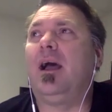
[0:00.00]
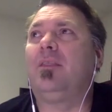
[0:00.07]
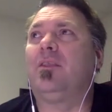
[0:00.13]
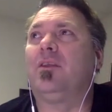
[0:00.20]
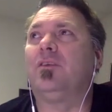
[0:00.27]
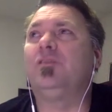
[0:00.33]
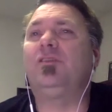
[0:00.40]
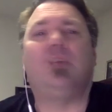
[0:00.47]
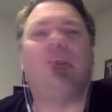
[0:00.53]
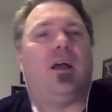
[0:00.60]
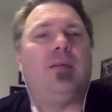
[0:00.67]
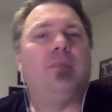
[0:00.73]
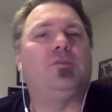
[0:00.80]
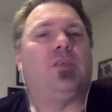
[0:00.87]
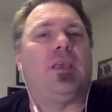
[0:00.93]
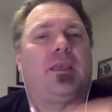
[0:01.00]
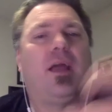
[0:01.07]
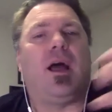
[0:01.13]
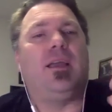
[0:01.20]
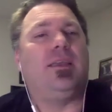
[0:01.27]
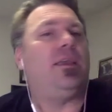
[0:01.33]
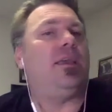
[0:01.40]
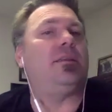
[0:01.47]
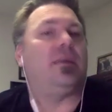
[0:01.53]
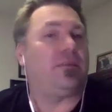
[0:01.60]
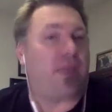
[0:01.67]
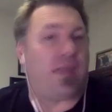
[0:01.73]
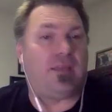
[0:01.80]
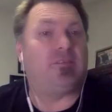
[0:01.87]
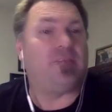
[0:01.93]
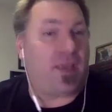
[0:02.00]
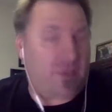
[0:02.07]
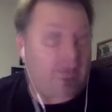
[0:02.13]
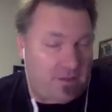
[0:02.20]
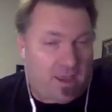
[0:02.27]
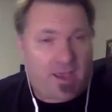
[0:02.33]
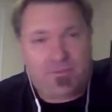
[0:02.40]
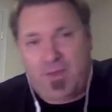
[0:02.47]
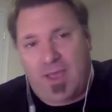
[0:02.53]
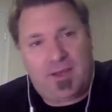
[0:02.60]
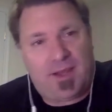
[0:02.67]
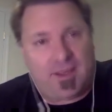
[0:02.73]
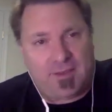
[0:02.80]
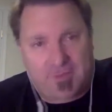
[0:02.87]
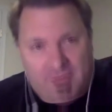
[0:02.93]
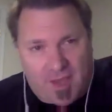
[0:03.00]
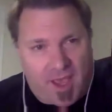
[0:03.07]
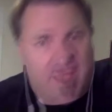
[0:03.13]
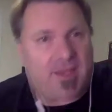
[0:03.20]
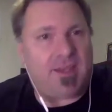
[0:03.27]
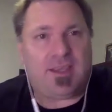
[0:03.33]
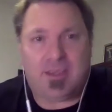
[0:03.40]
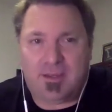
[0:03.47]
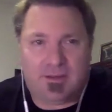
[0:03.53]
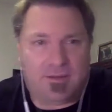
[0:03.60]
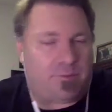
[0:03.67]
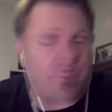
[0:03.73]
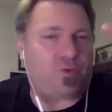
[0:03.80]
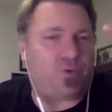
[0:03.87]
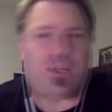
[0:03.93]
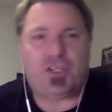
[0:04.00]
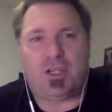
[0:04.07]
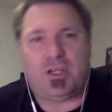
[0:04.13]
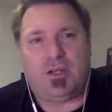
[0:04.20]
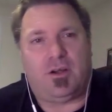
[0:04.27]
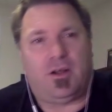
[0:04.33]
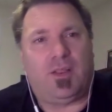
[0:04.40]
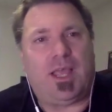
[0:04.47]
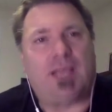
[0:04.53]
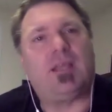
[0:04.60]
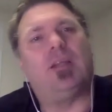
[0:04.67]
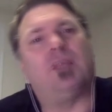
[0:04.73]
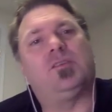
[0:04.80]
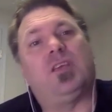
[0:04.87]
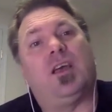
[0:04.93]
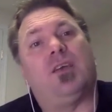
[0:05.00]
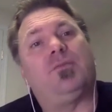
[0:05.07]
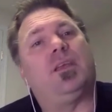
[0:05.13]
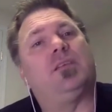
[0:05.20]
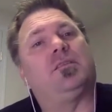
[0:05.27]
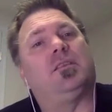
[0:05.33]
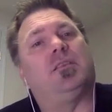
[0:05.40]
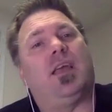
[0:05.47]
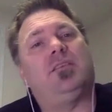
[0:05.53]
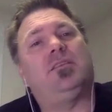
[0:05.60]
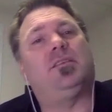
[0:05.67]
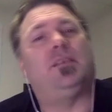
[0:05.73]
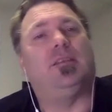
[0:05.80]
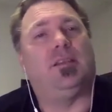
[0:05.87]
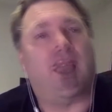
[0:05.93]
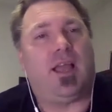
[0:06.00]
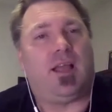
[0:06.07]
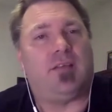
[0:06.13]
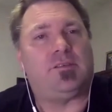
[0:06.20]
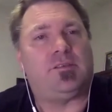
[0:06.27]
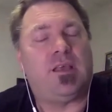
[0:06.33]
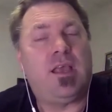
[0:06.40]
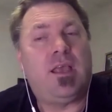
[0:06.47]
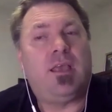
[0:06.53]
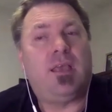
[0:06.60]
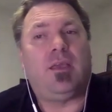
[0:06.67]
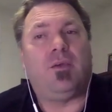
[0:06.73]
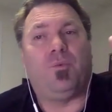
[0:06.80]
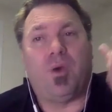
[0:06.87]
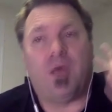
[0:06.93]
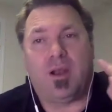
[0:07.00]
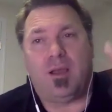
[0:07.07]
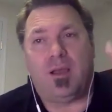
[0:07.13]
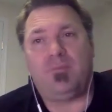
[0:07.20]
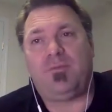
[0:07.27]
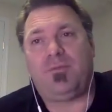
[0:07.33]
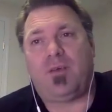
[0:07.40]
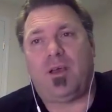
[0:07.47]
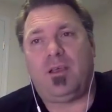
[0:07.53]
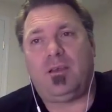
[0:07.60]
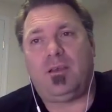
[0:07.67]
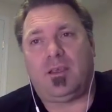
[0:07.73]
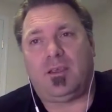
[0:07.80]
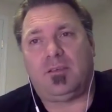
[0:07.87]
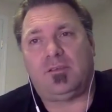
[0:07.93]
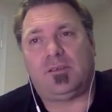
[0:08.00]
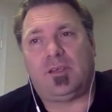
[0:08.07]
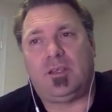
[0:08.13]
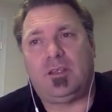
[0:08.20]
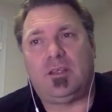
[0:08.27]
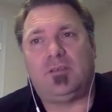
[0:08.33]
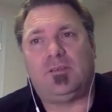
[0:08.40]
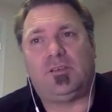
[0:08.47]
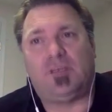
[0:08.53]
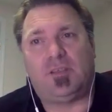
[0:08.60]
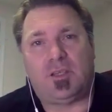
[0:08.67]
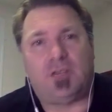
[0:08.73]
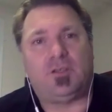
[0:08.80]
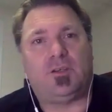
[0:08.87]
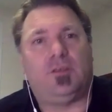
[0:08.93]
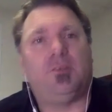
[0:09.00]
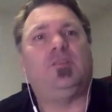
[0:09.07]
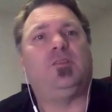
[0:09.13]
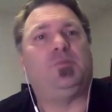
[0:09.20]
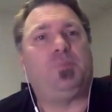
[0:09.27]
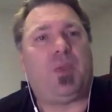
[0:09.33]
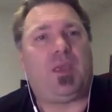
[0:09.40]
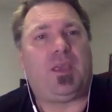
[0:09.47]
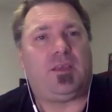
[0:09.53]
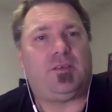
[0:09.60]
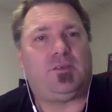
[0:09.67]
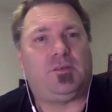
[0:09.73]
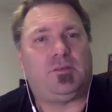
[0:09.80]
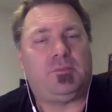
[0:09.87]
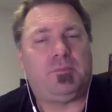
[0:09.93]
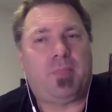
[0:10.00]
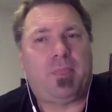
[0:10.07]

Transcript: there's times like I've had anxiety and depression and all that kind of stuff. It's less and less. And what I'm finding is in this digital space,